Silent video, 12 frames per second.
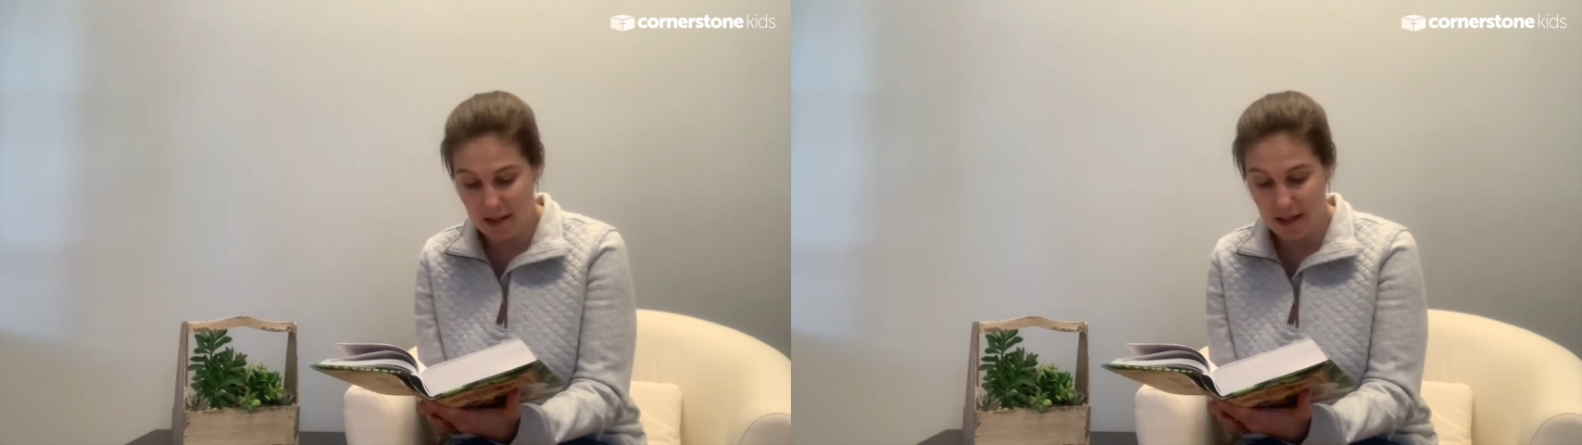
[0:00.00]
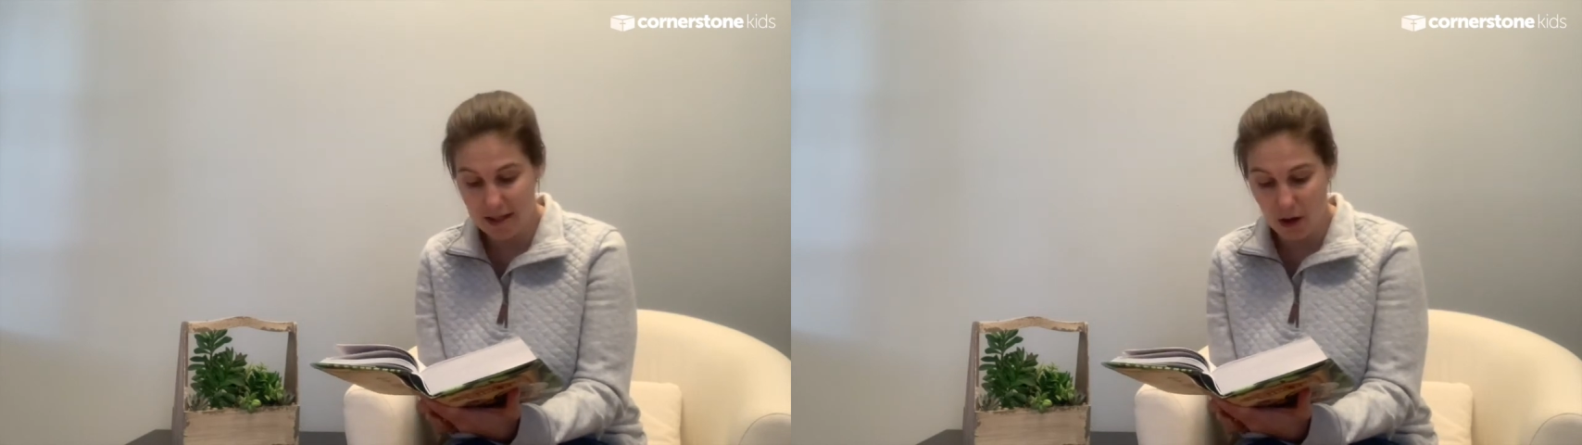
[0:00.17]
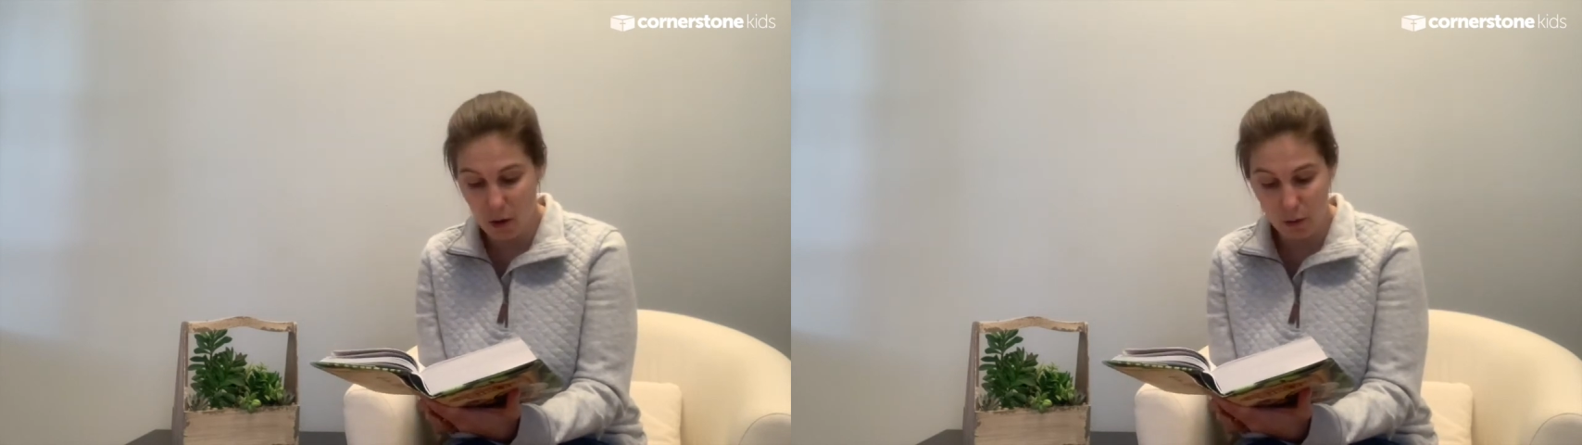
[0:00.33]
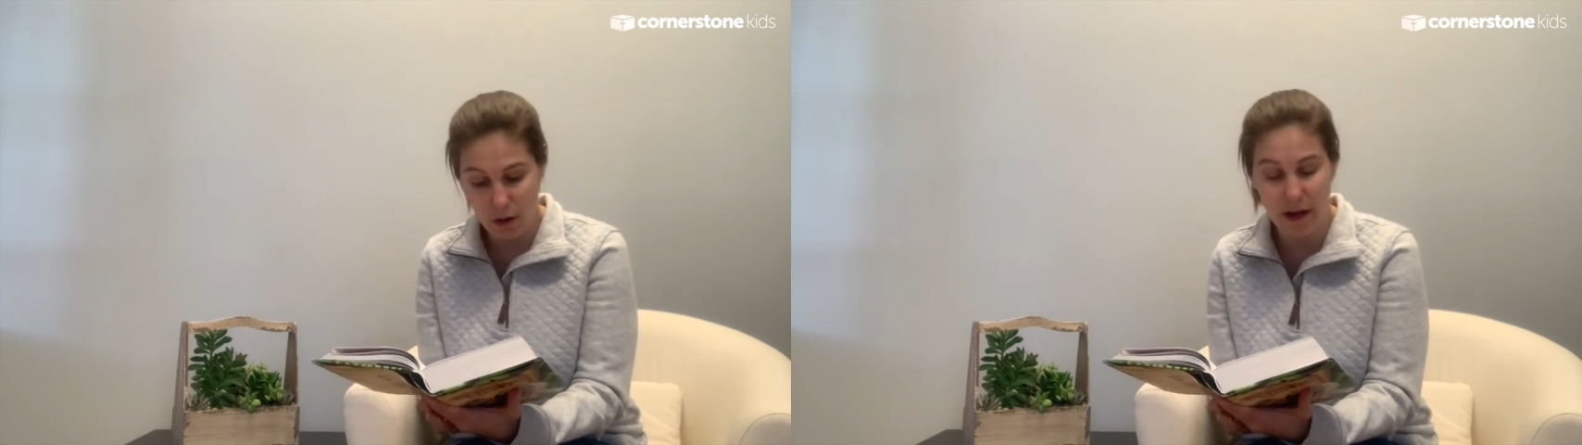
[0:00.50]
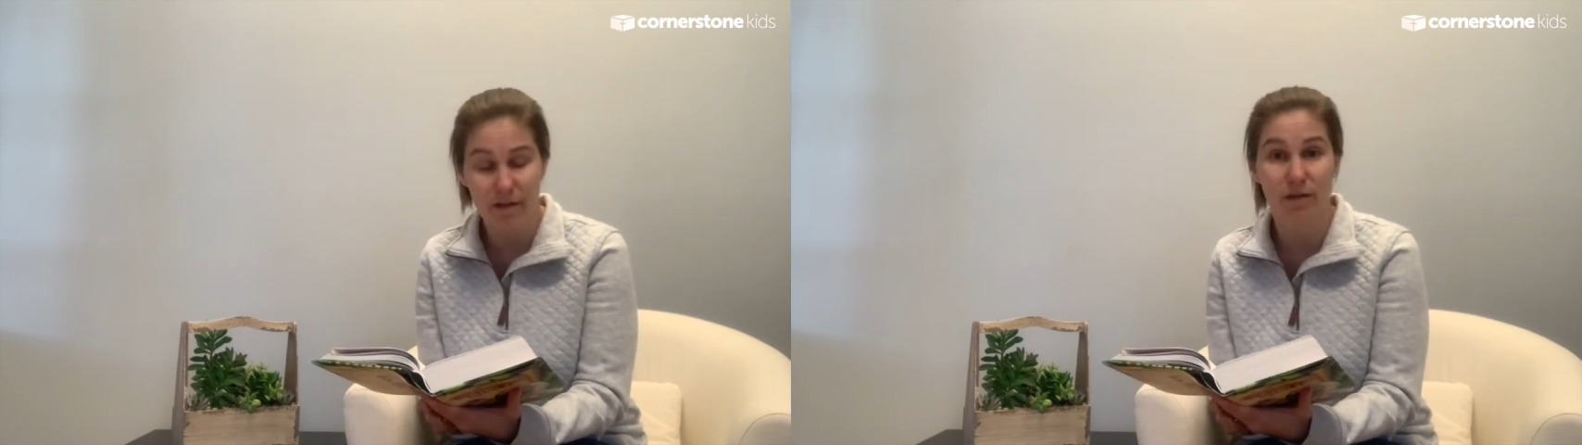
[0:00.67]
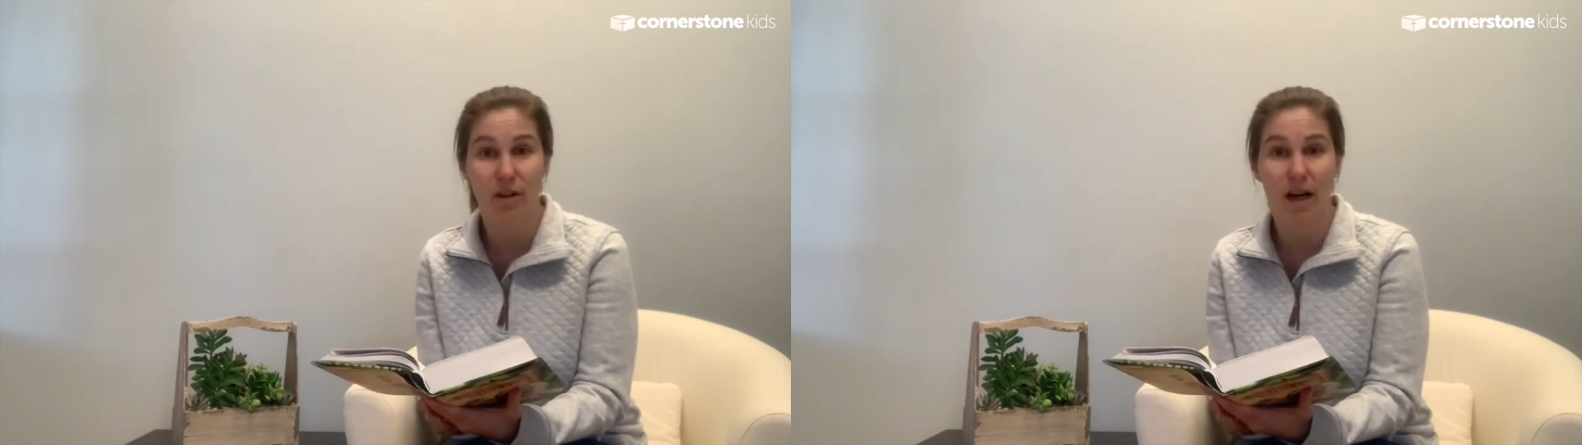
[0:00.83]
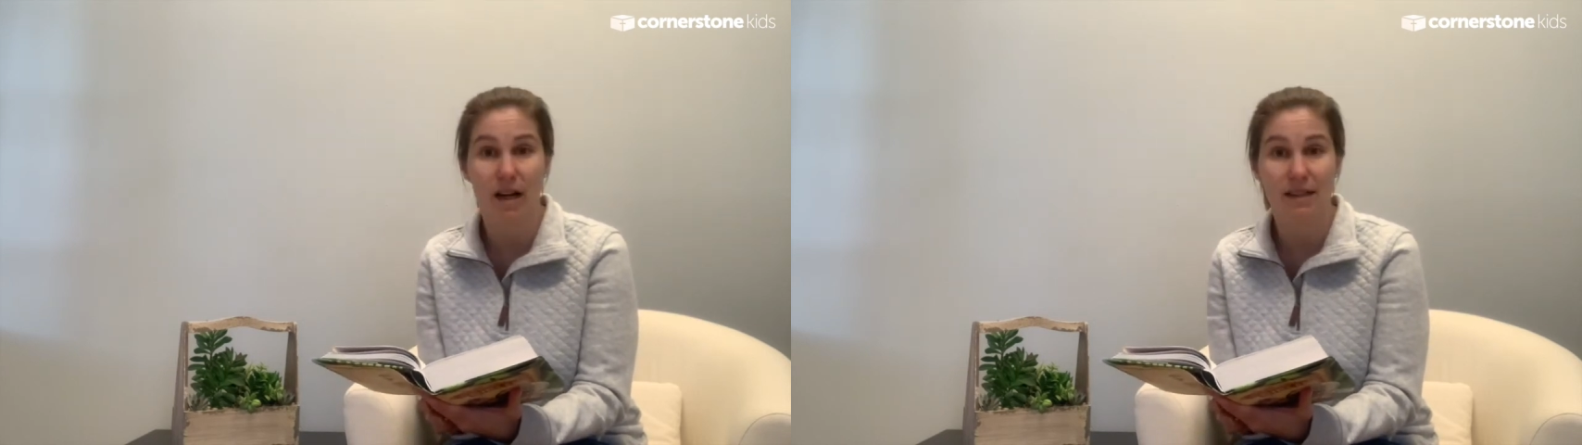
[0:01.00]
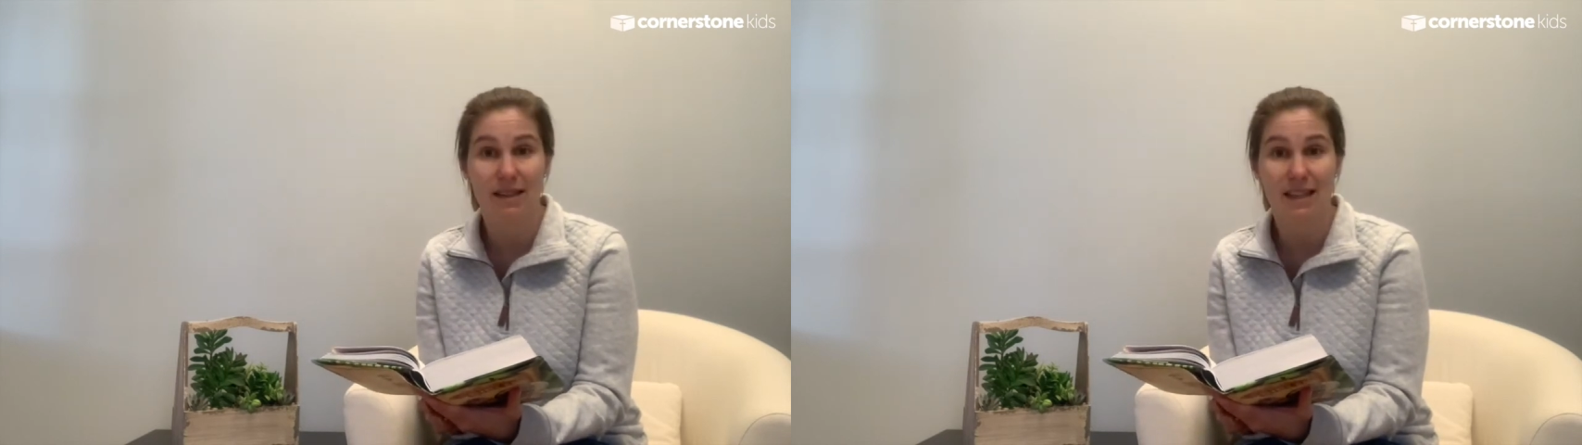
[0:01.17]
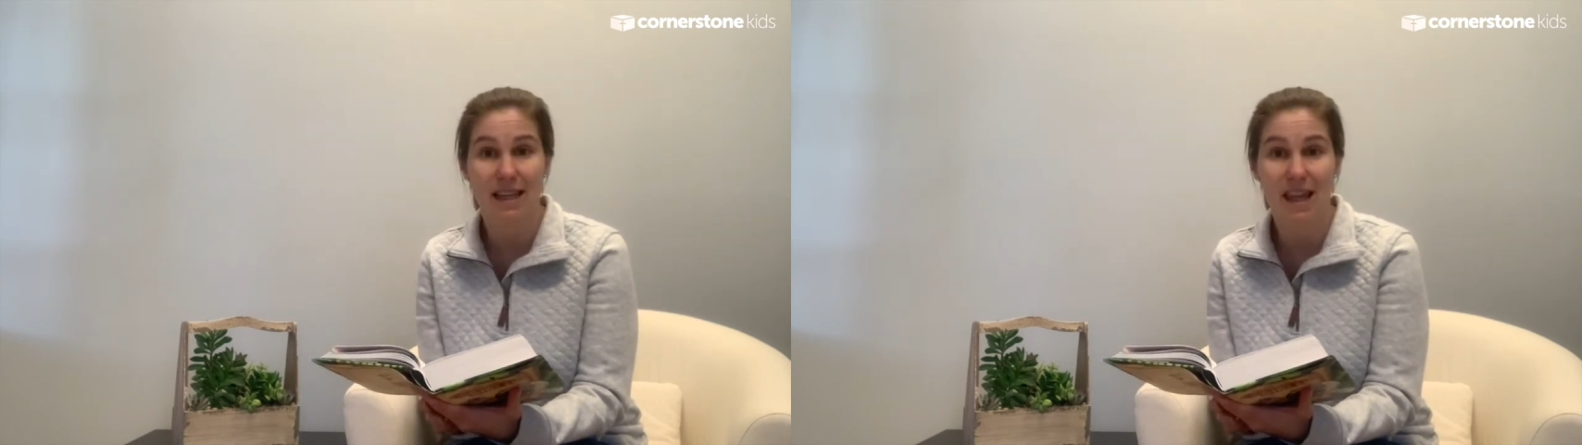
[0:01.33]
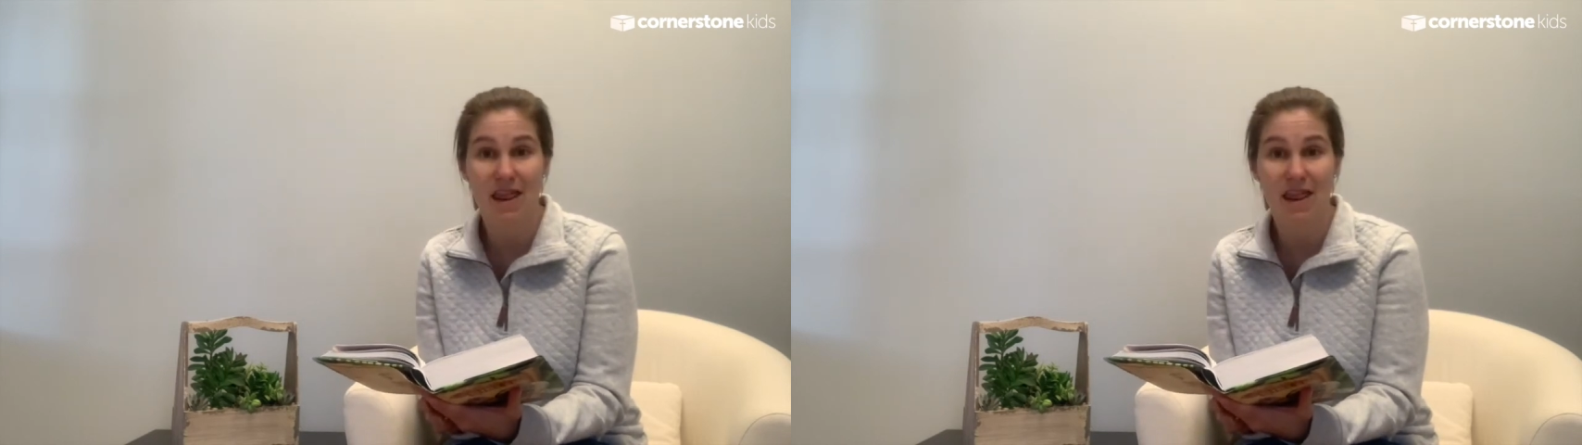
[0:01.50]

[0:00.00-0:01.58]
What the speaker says: his own love for us in